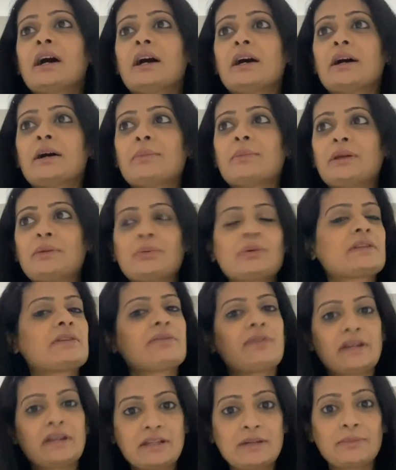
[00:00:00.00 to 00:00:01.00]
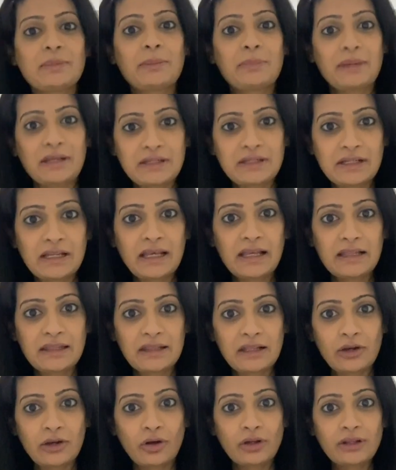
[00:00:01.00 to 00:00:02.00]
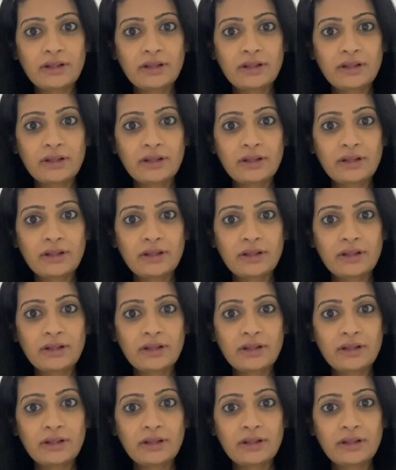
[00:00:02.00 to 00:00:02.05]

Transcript: Um, it was affecting my mental health a lot. The